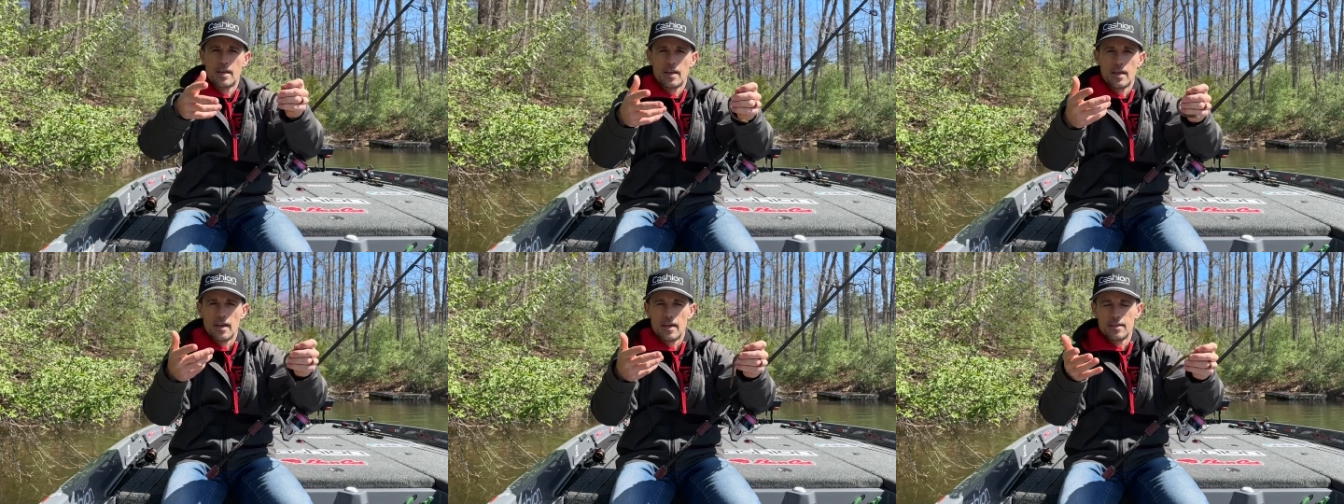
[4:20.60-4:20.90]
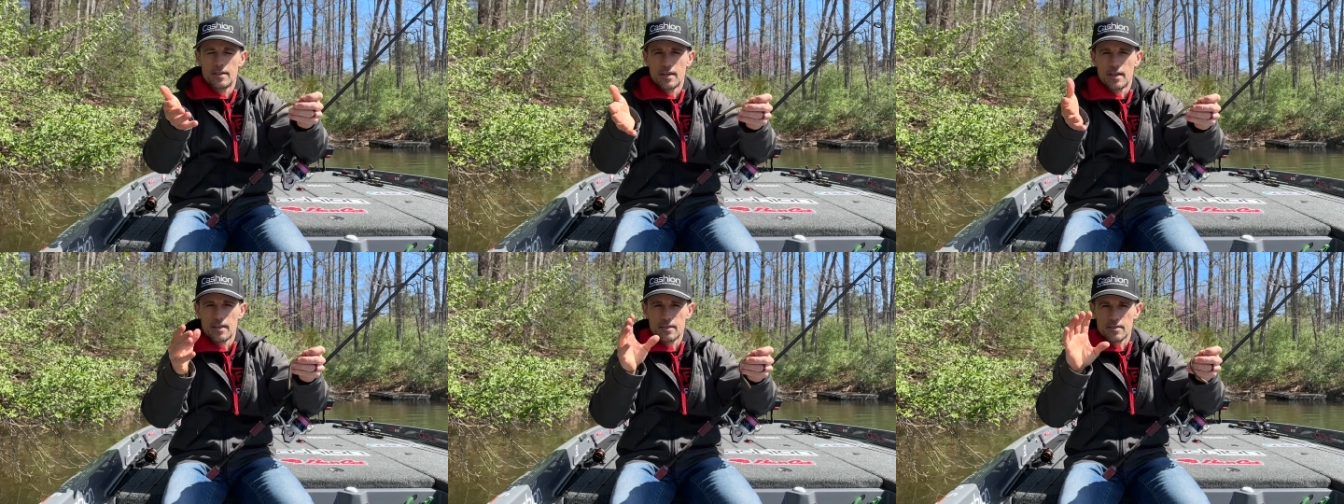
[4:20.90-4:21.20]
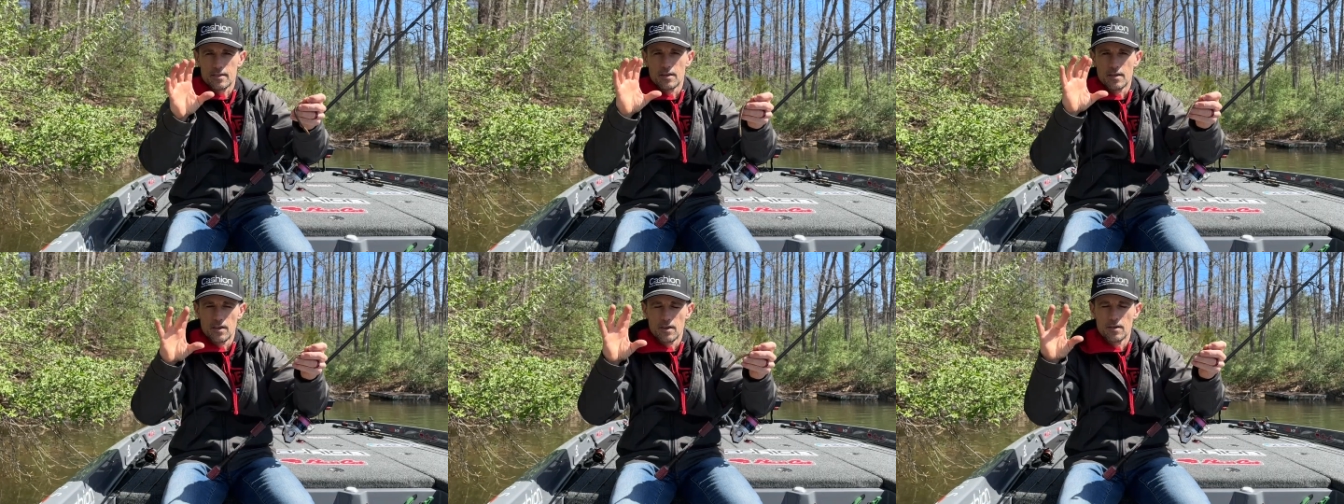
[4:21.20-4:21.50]
and then it's
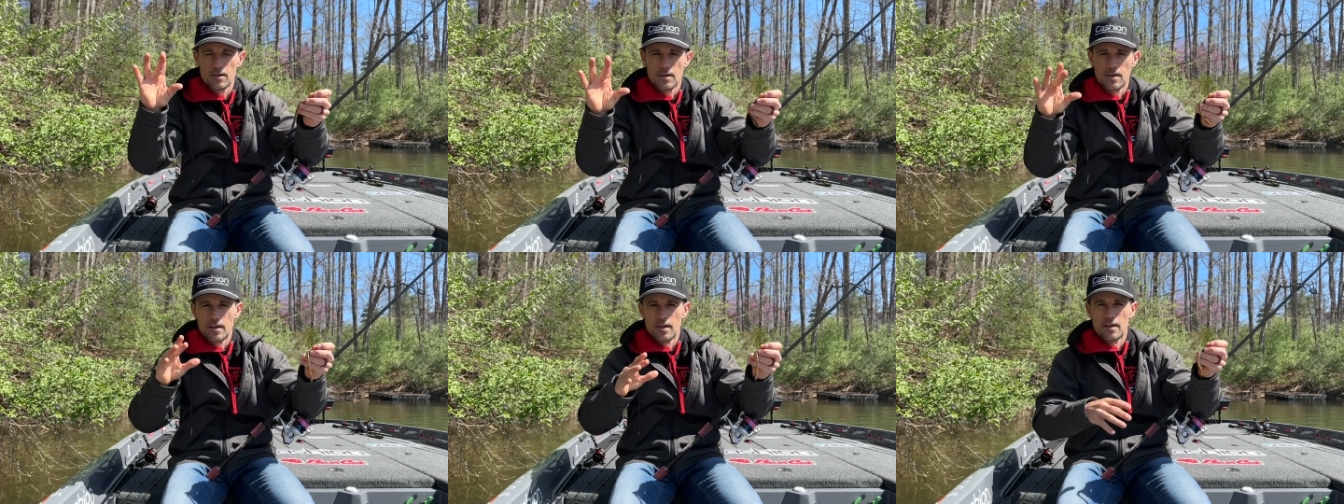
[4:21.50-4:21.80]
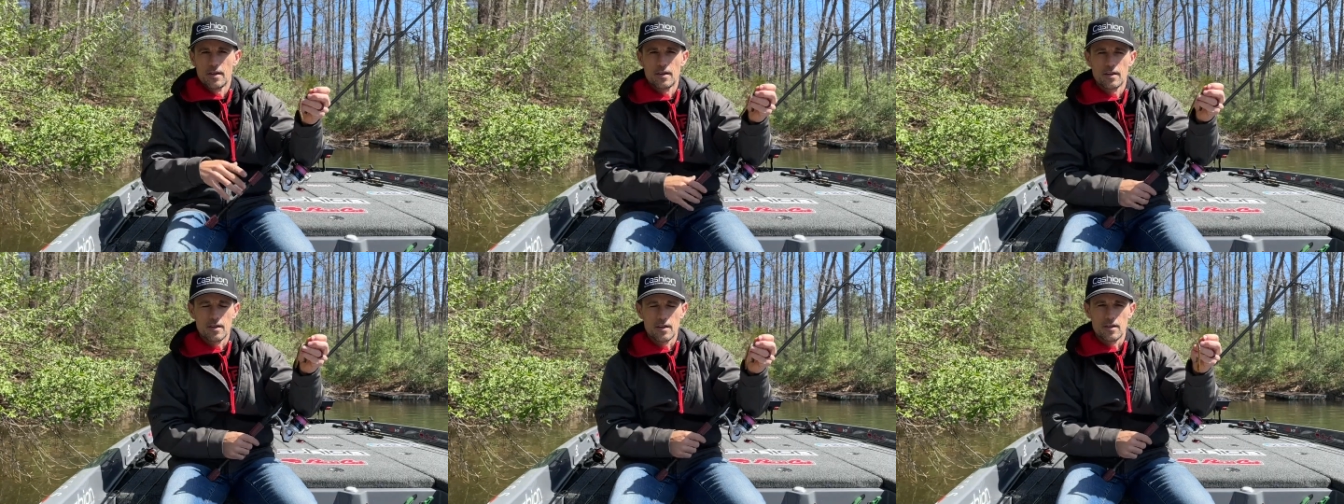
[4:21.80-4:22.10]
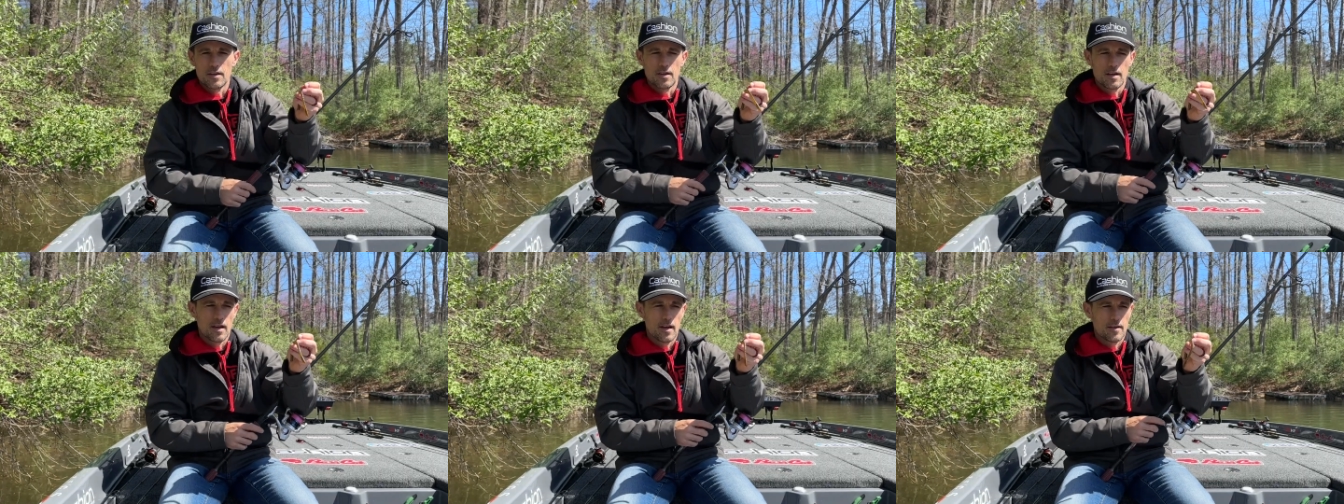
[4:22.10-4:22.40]
going to
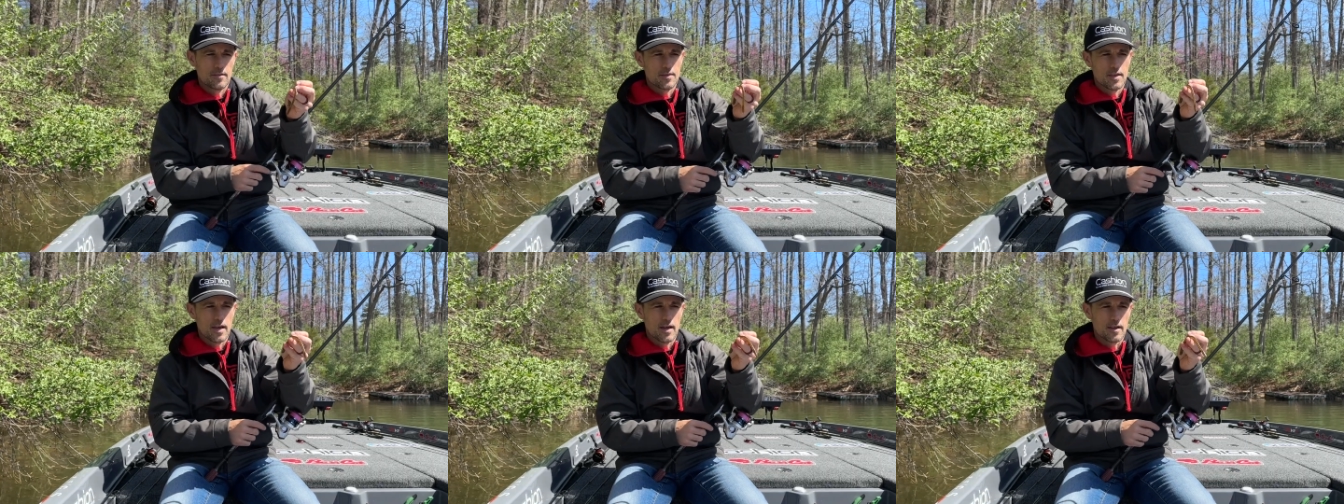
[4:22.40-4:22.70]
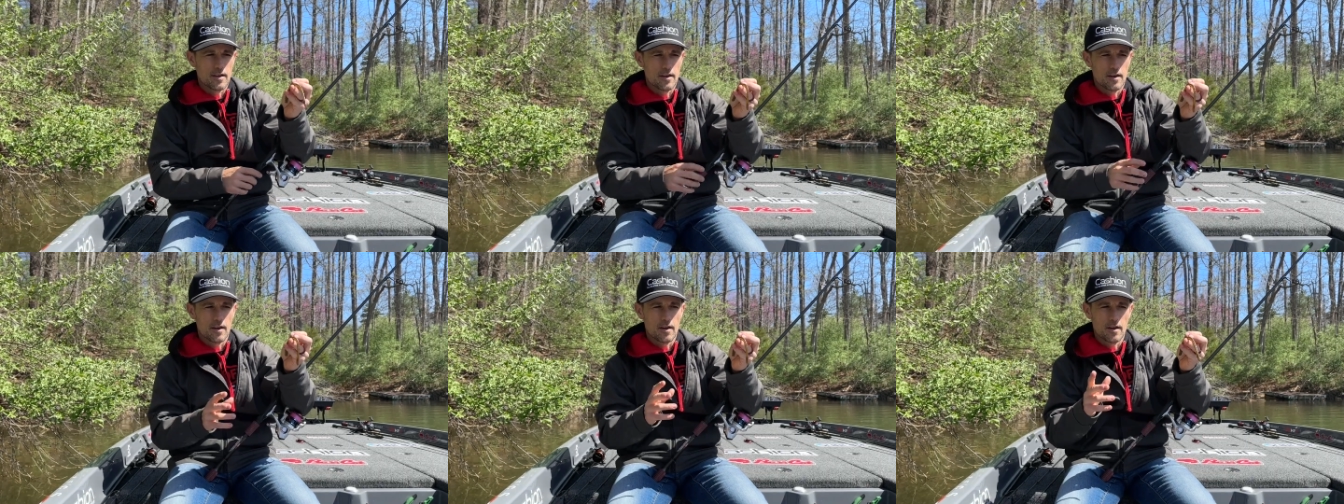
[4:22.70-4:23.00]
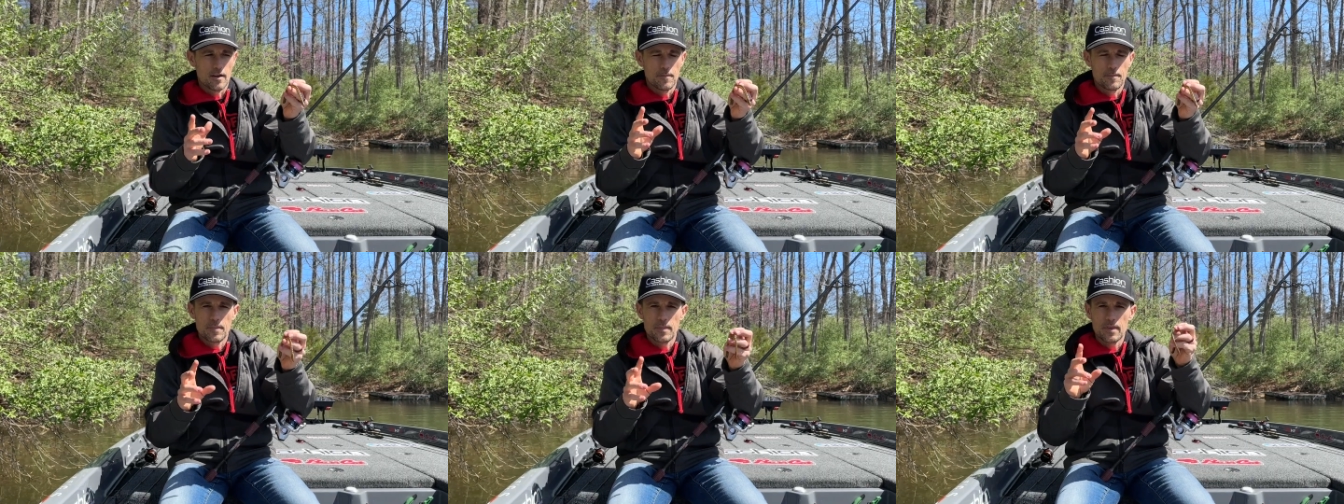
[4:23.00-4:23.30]
have
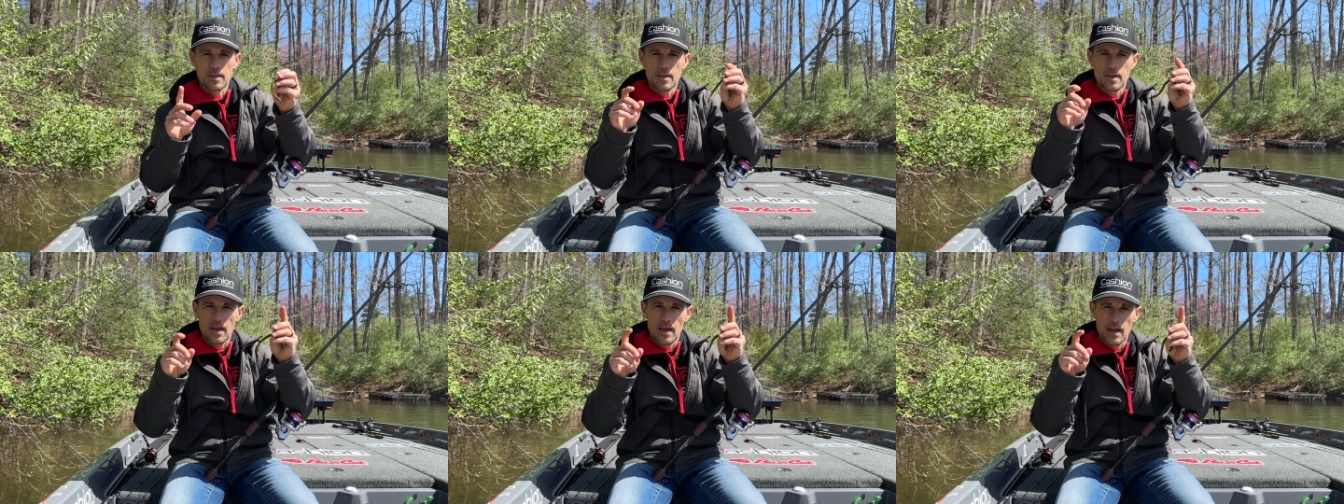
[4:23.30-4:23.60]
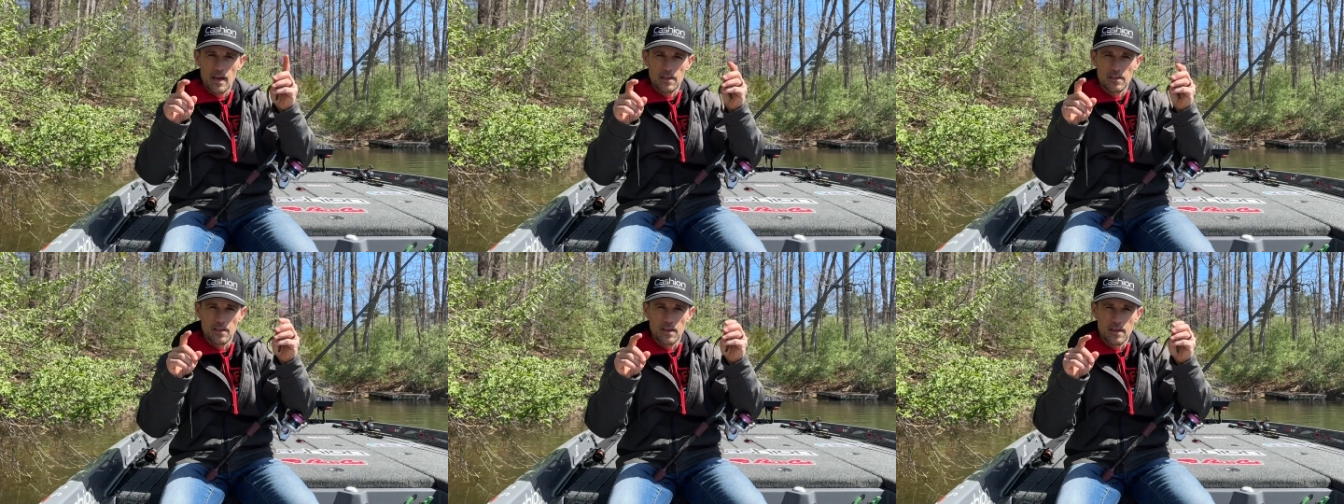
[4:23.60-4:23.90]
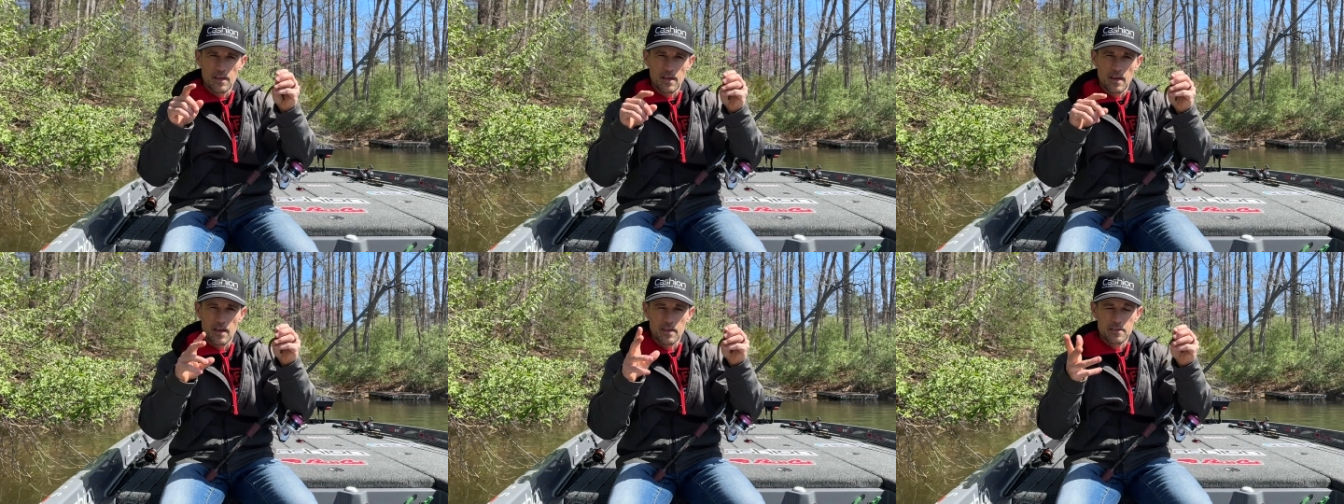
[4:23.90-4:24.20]
that
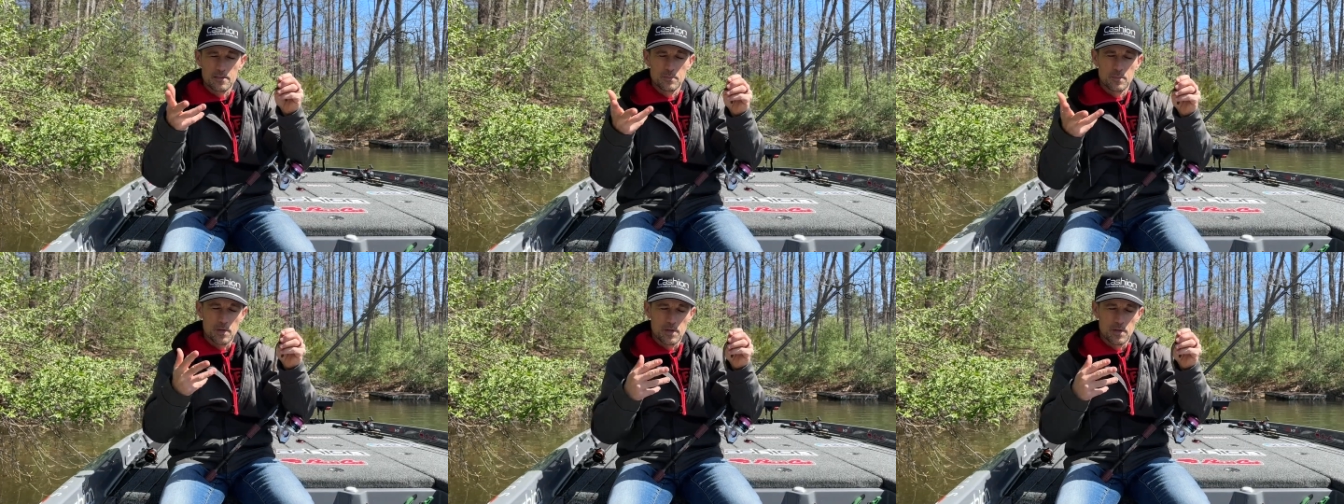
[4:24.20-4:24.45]
cat-like action,